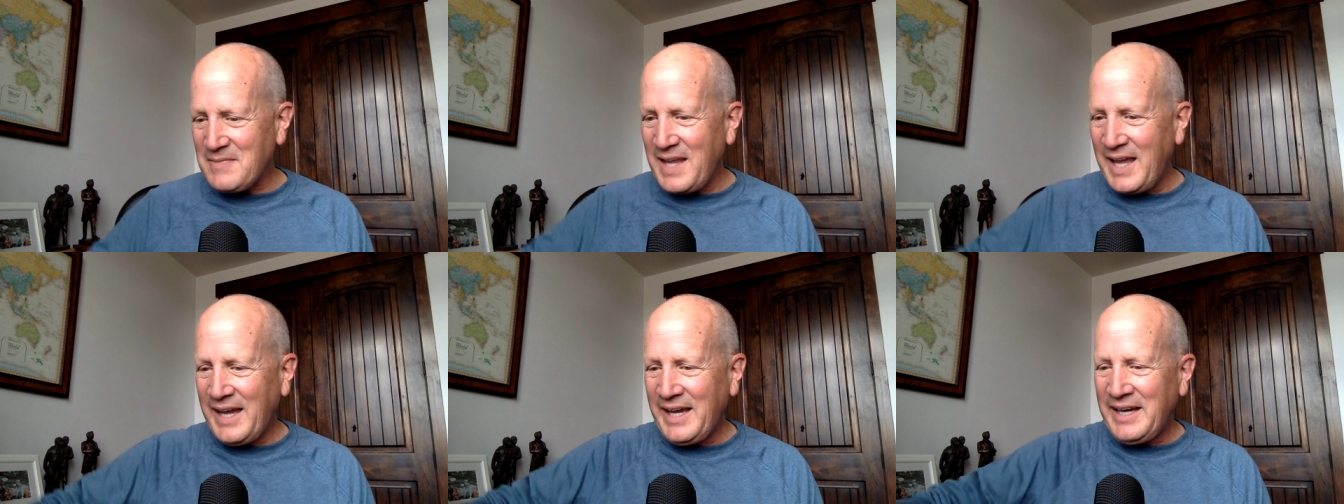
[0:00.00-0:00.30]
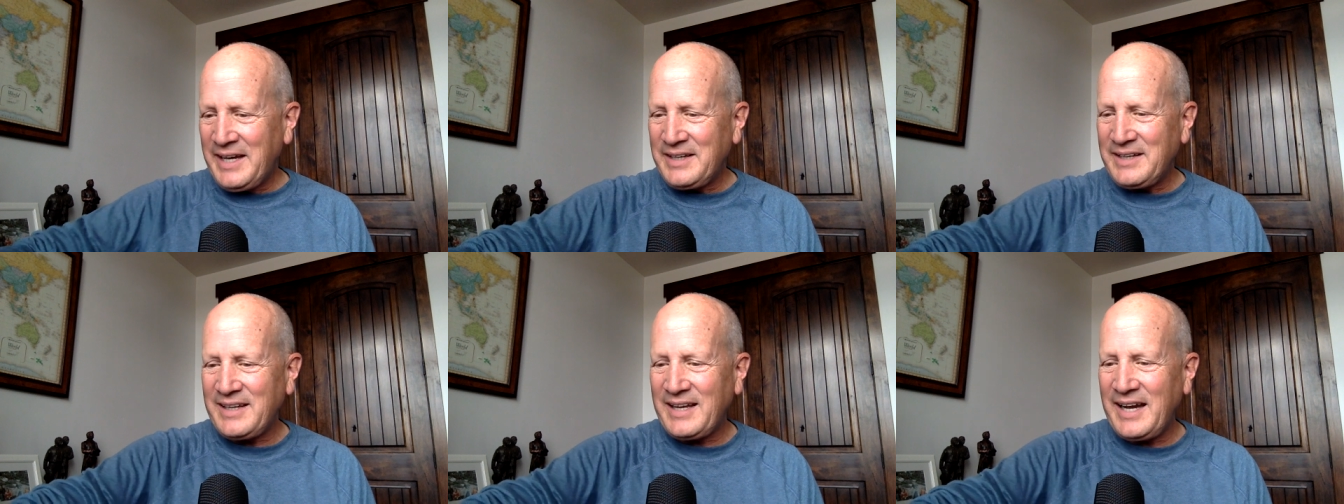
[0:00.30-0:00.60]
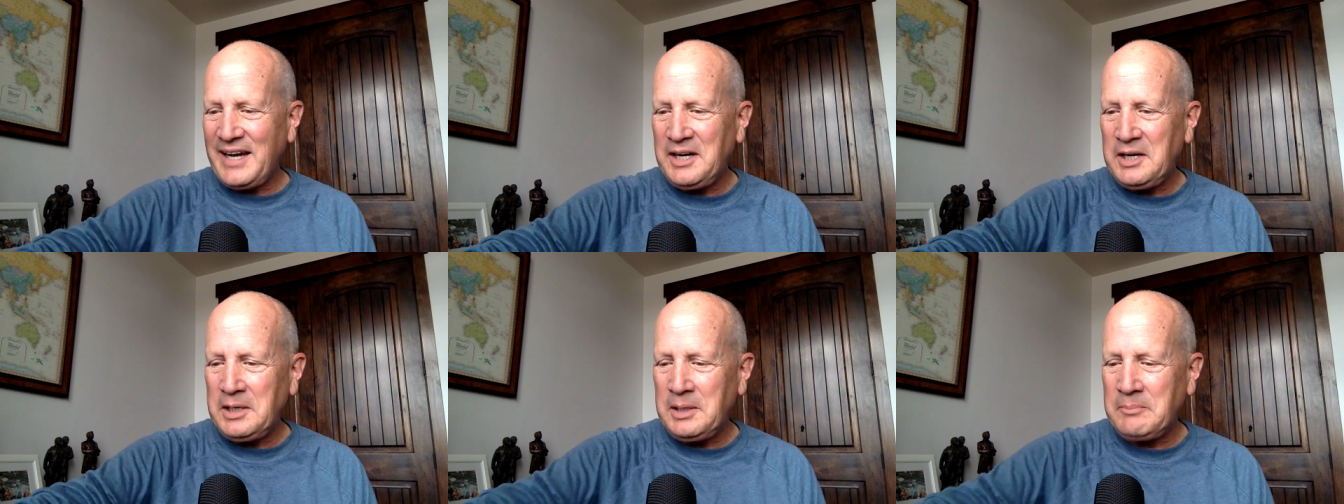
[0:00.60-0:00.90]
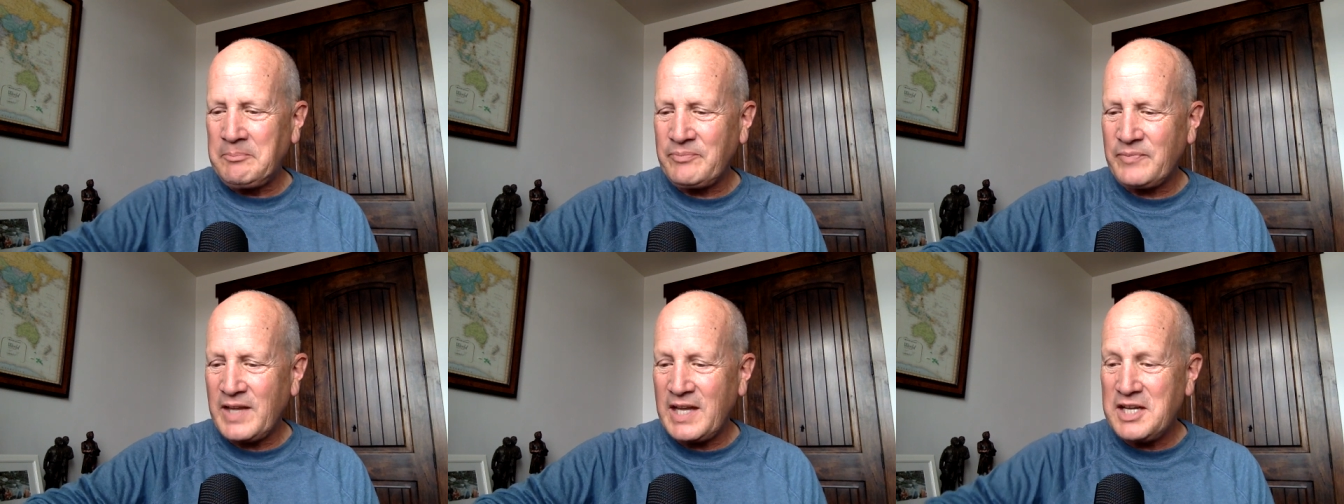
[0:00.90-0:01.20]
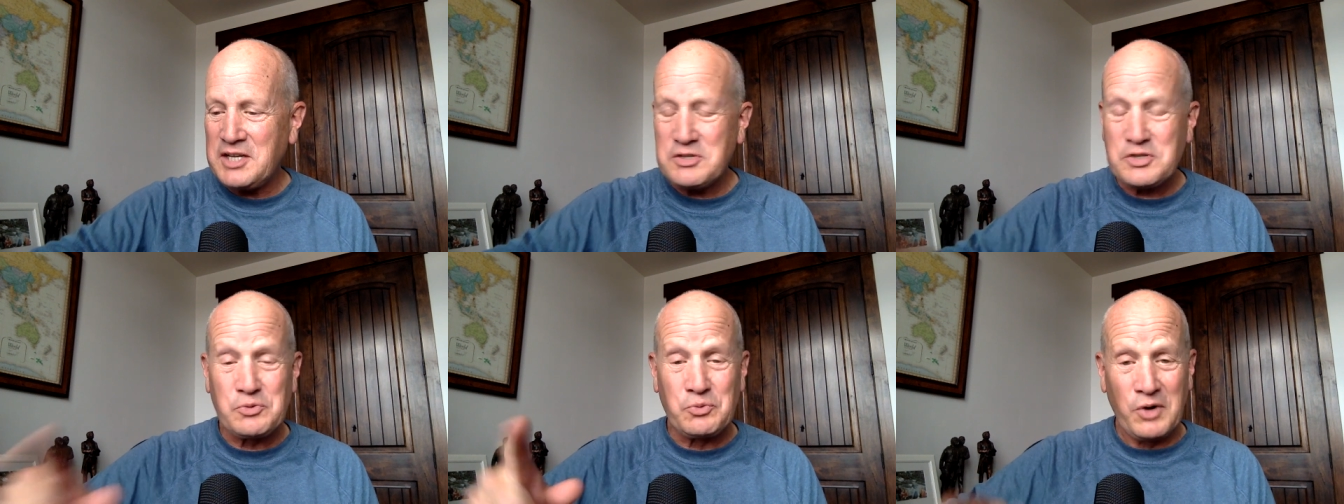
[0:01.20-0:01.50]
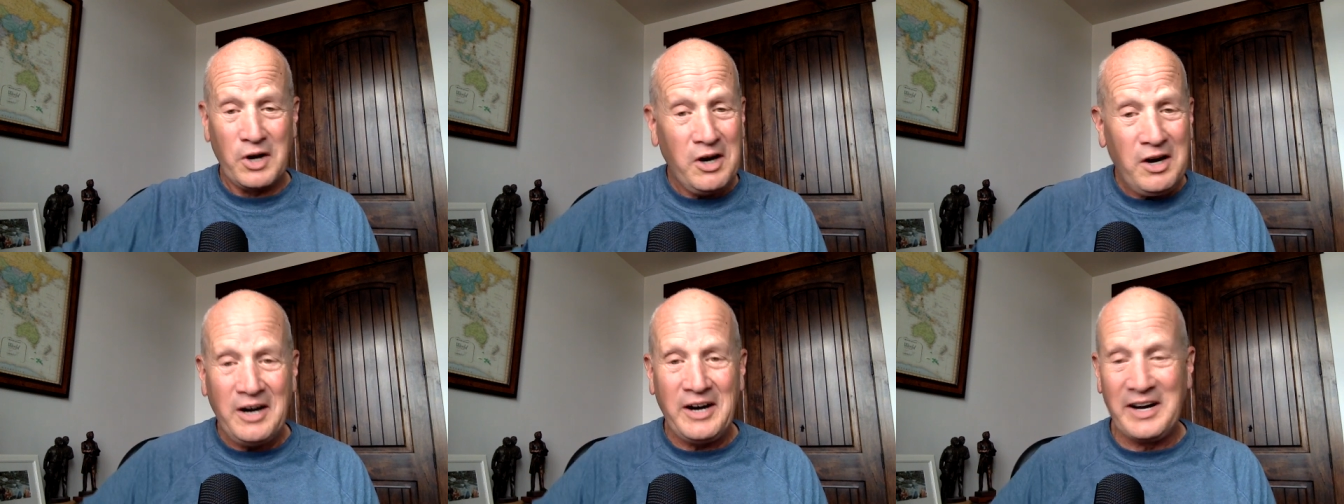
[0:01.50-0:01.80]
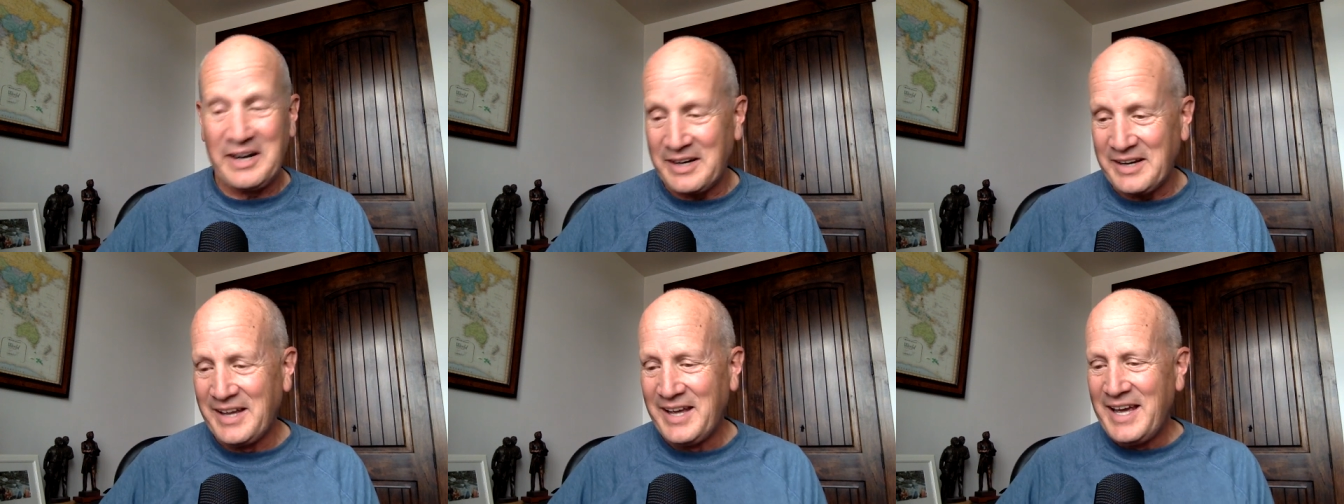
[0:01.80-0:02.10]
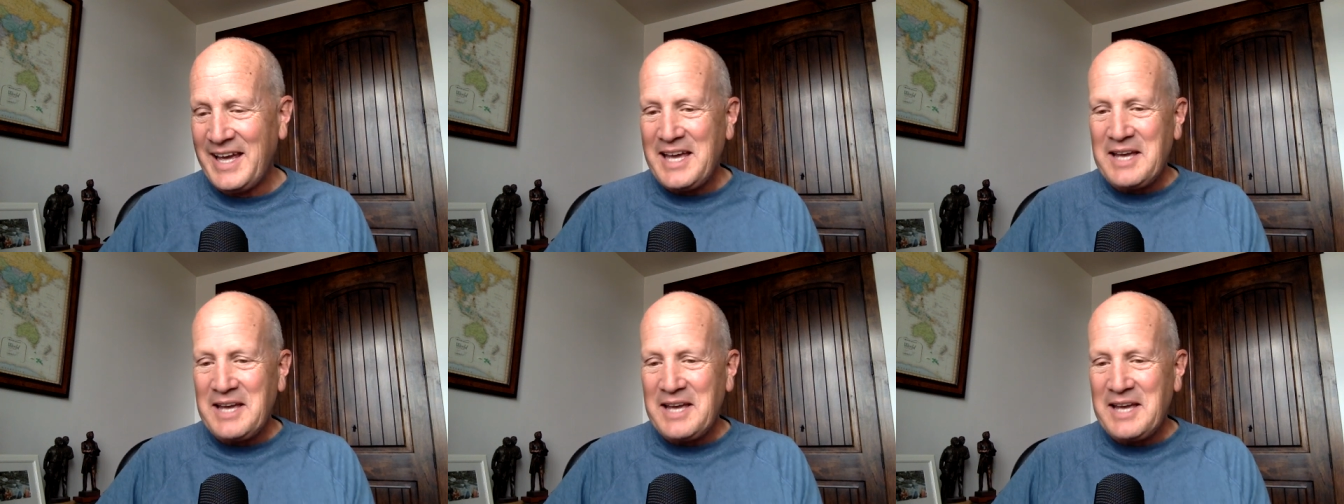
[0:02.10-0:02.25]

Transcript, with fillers: And um, he's wrong